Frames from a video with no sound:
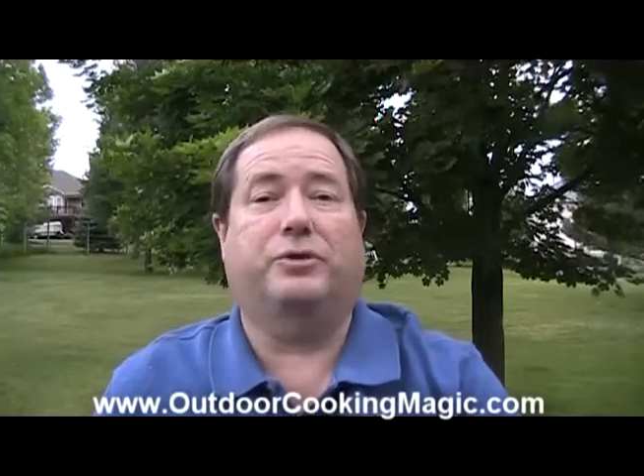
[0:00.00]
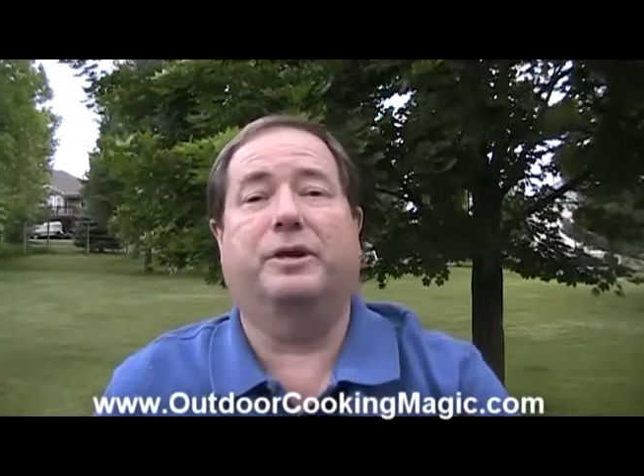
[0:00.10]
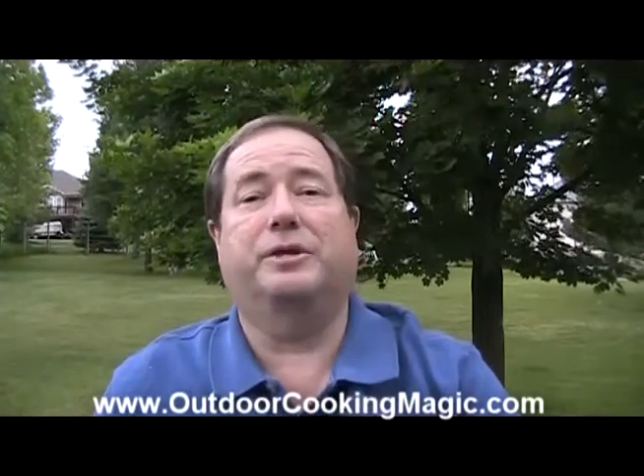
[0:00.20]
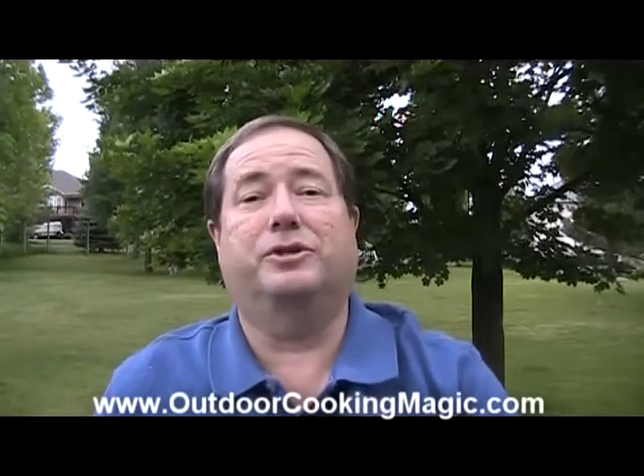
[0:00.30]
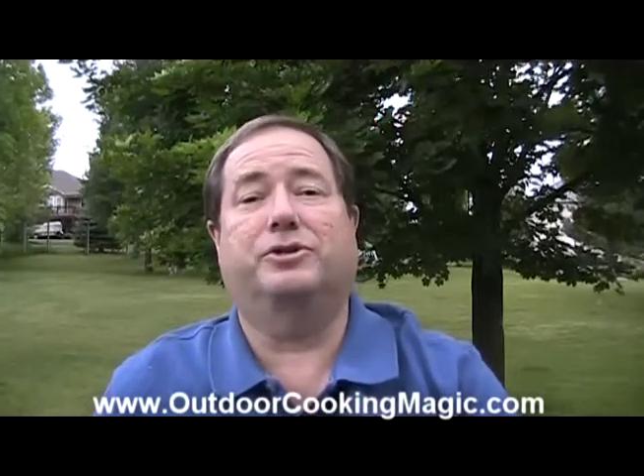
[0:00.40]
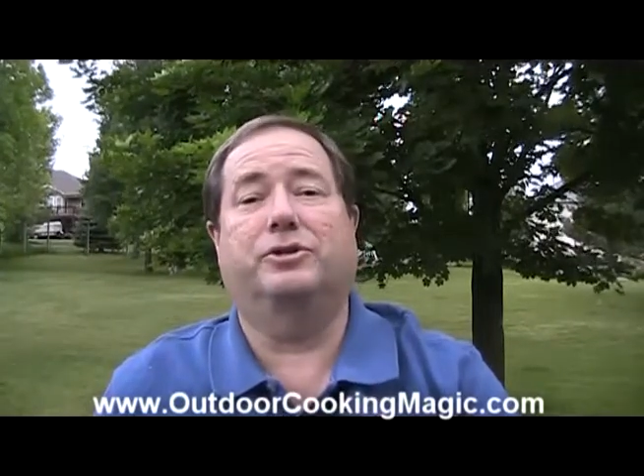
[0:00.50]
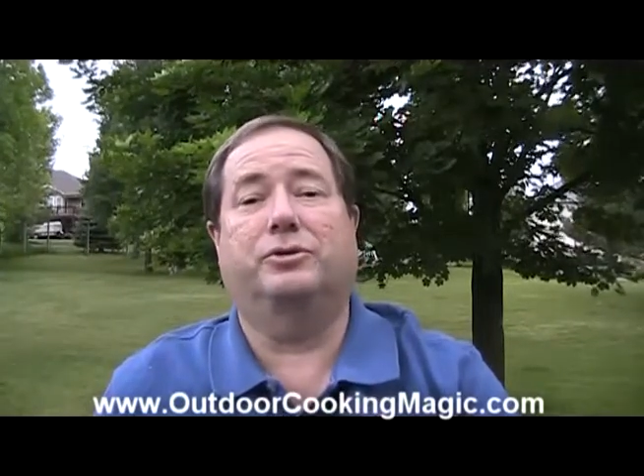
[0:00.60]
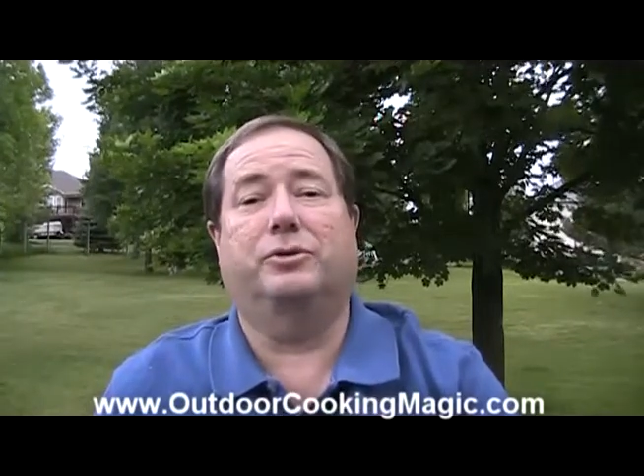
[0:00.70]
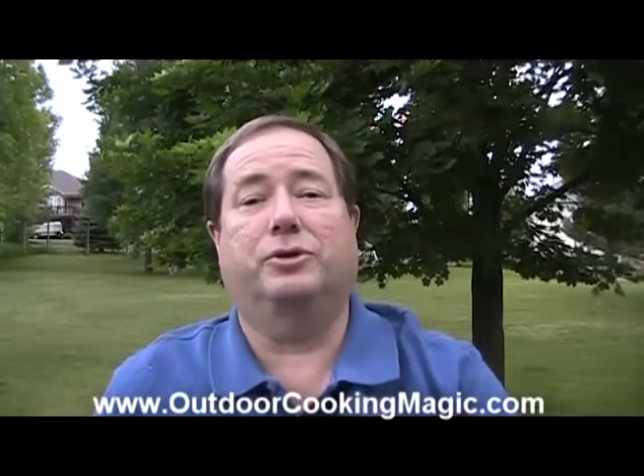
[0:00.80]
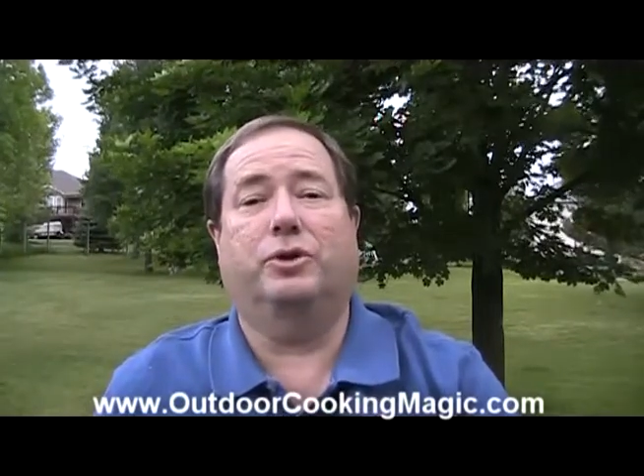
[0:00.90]
extra
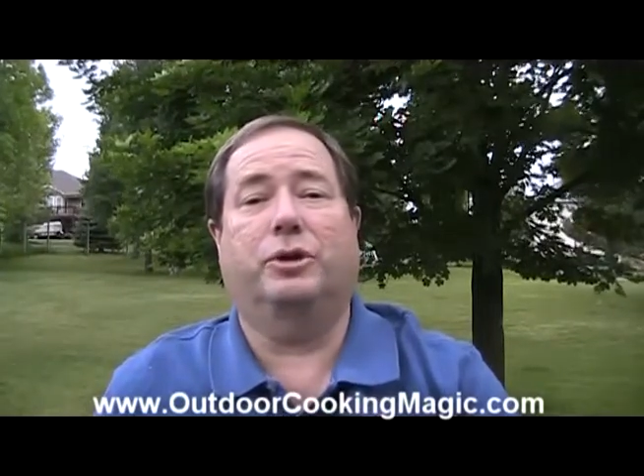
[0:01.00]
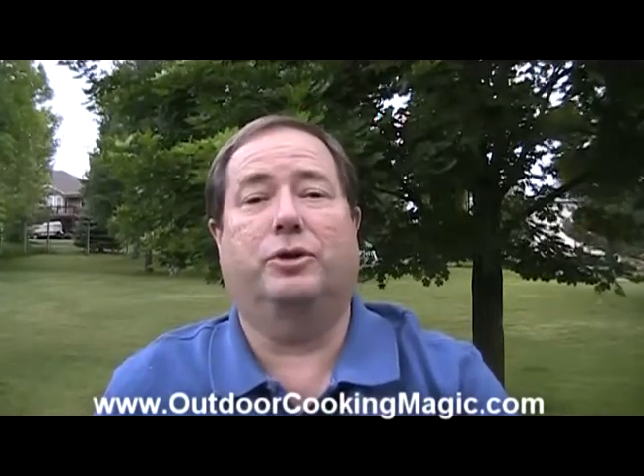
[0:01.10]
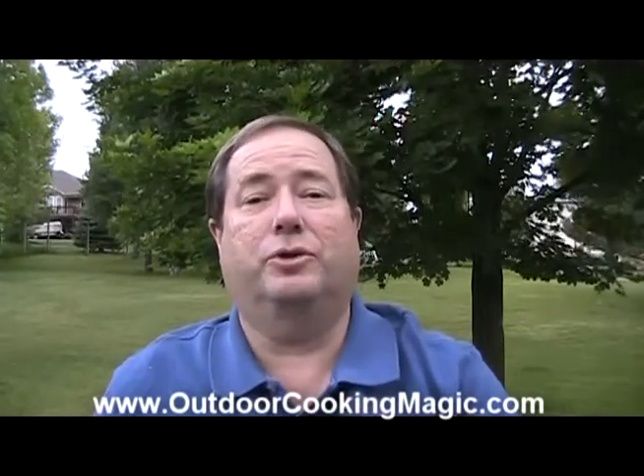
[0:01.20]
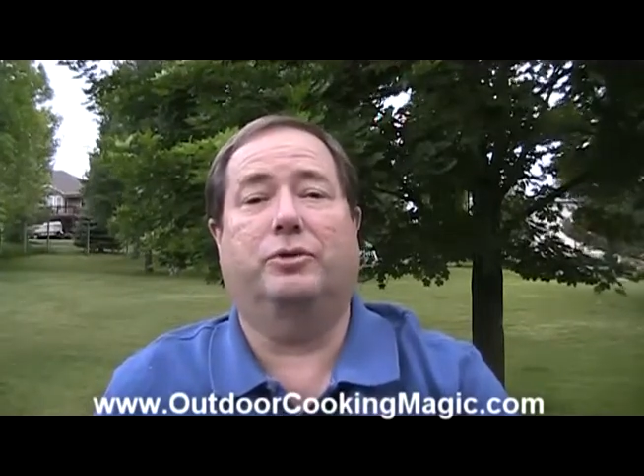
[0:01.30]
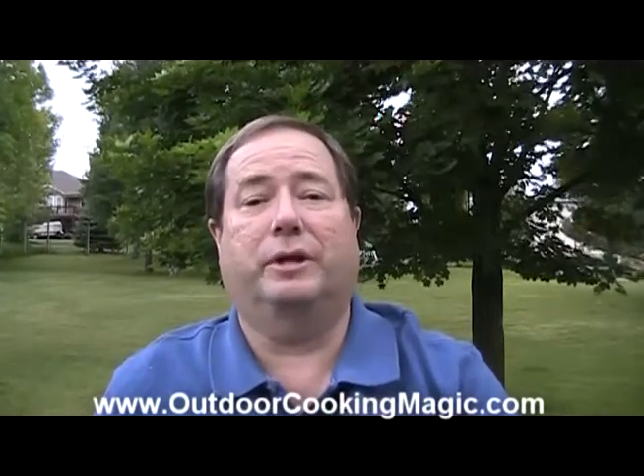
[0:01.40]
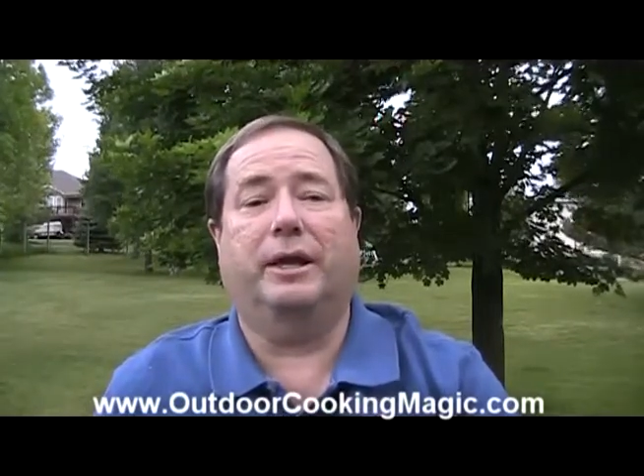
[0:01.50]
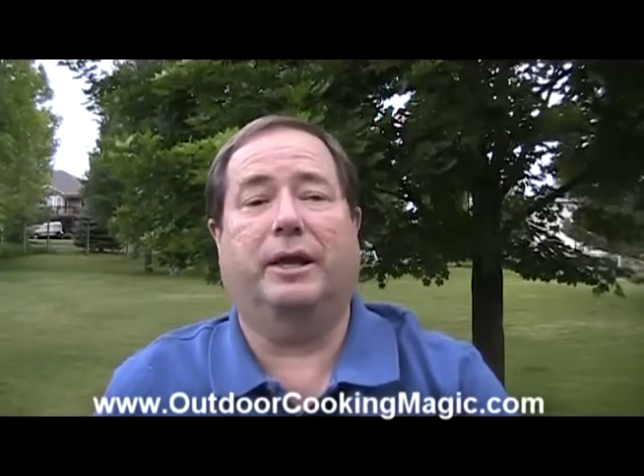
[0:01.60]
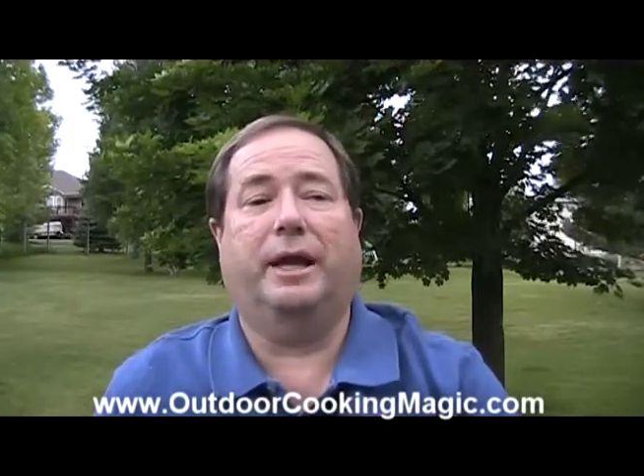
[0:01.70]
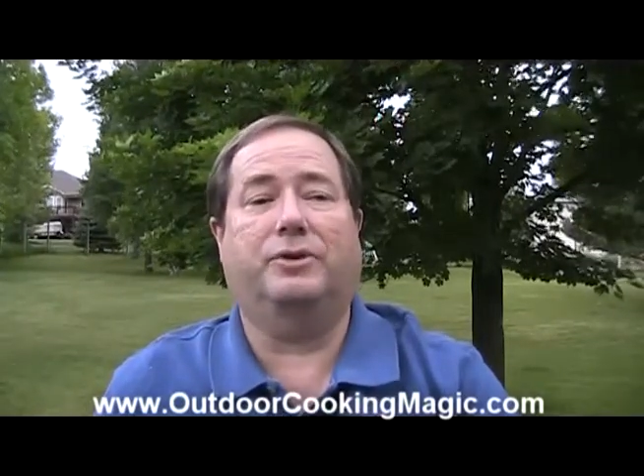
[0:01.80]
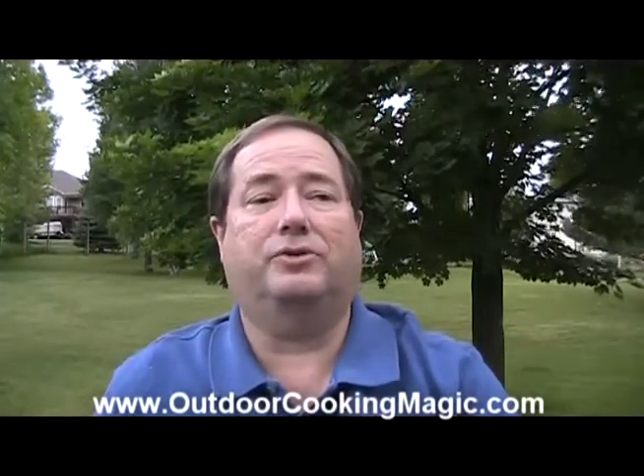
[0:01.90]
things that you can do
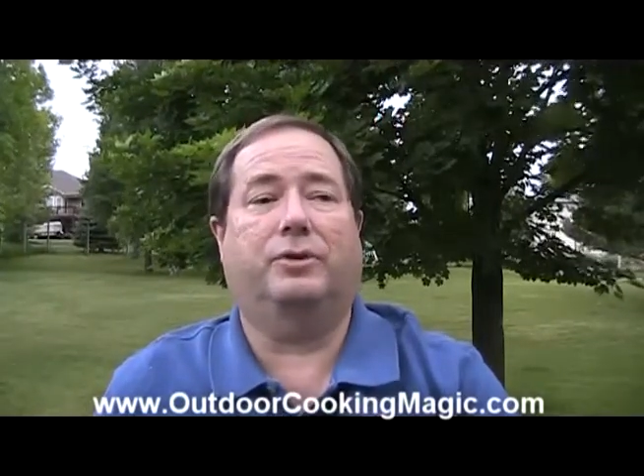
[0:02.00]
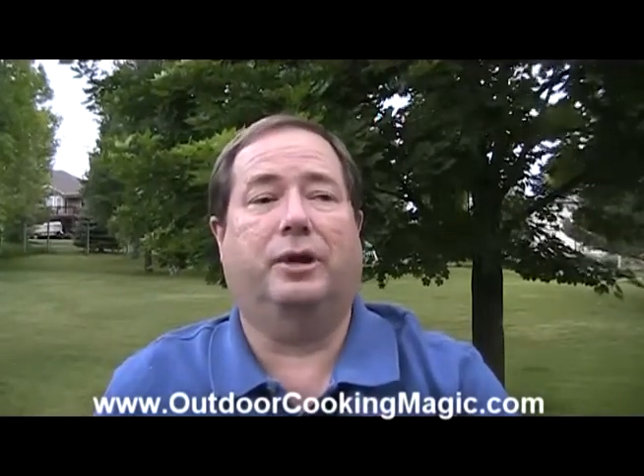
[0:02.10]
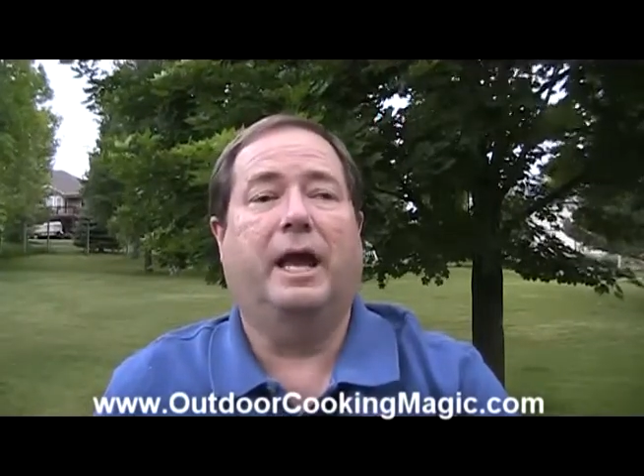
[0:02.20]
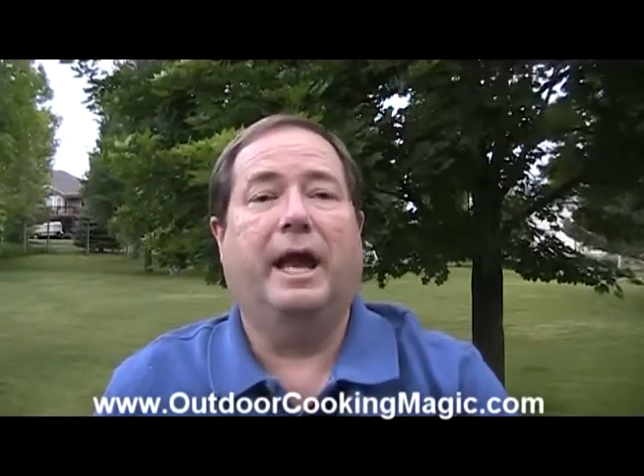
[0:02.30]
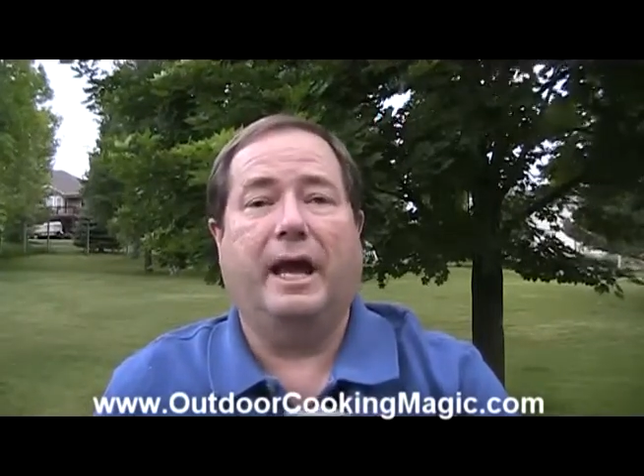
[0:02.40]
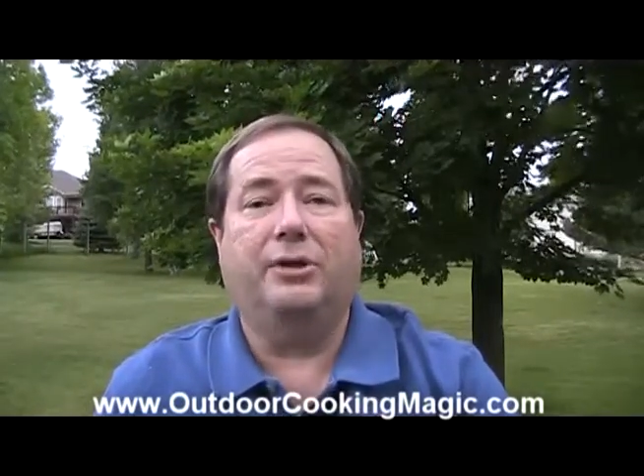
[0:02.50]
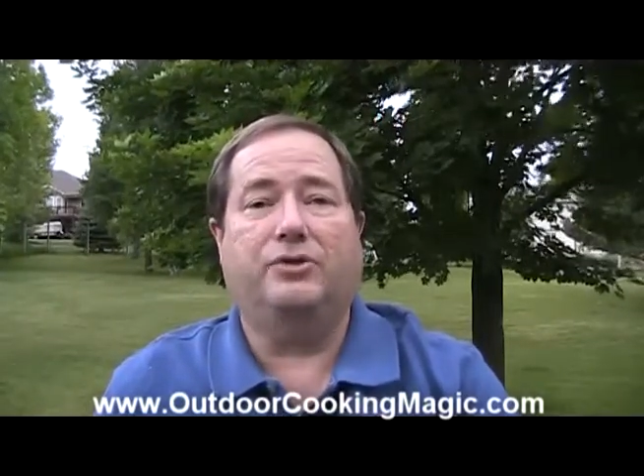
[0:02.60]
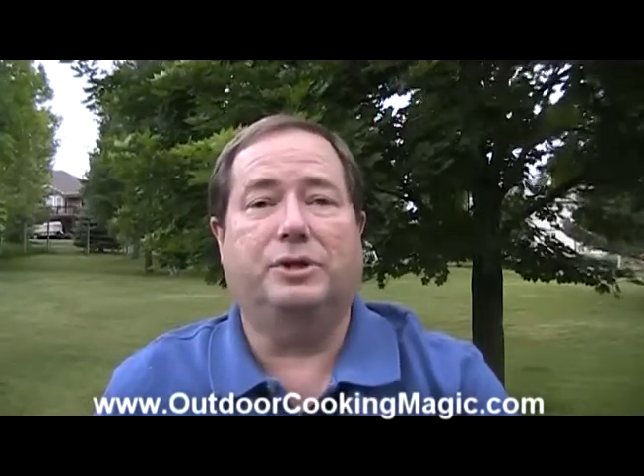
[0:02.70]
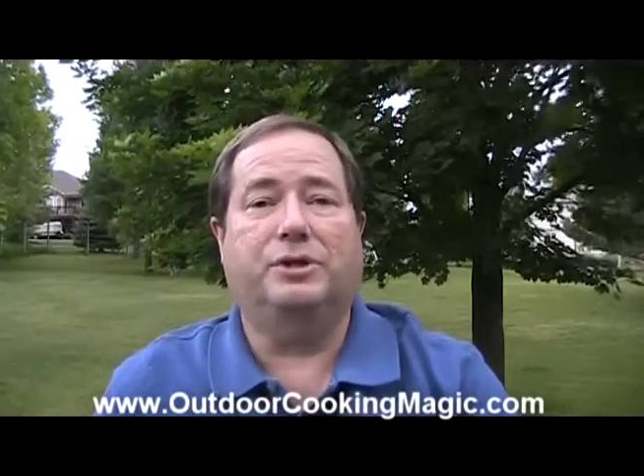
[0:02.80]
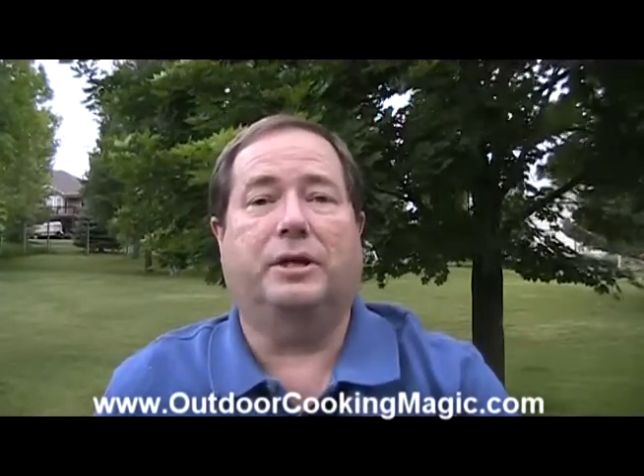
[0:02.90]
to get extra
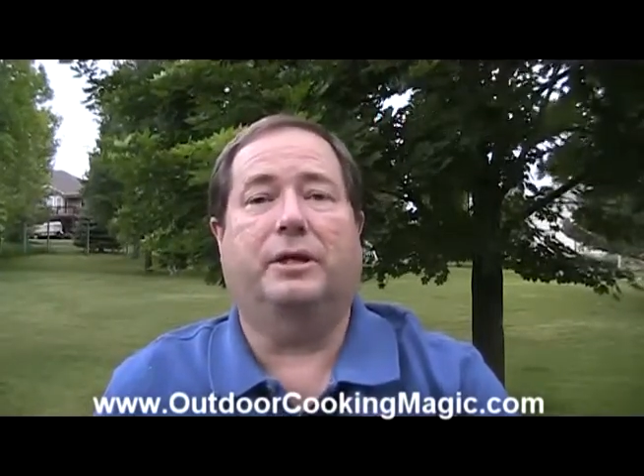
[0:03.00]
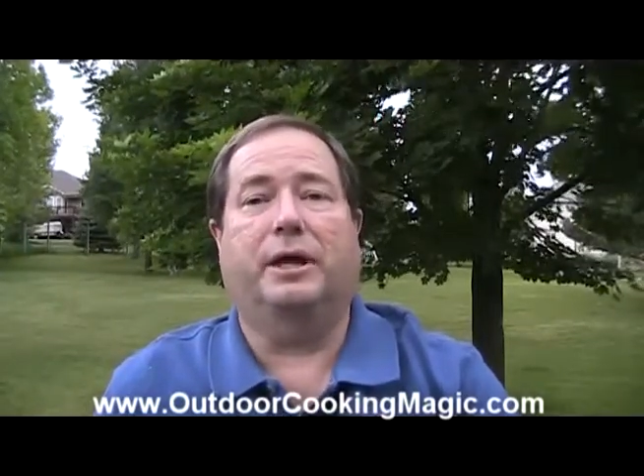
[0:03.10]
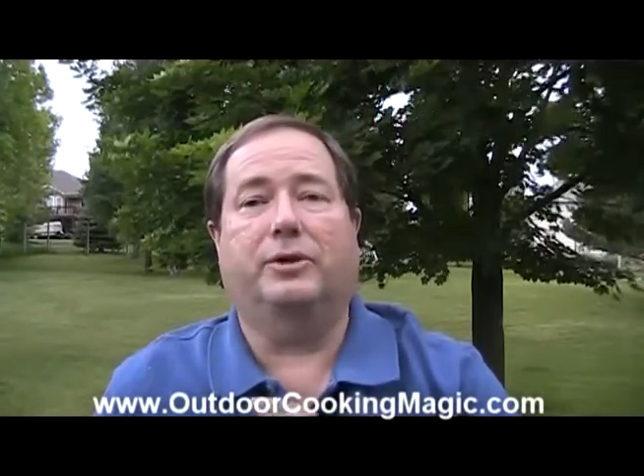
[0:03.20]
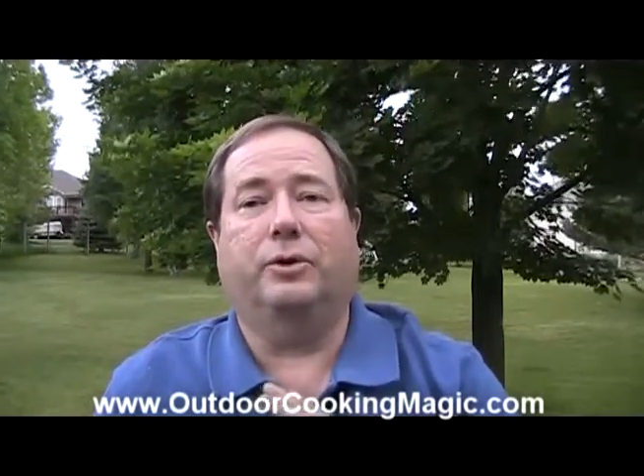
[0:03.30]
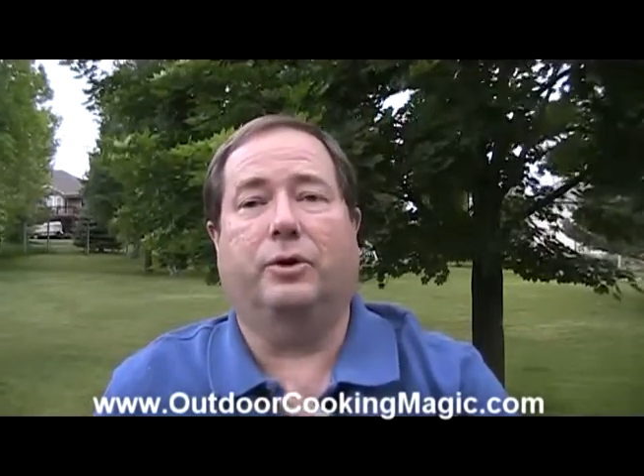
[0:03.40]
entries in,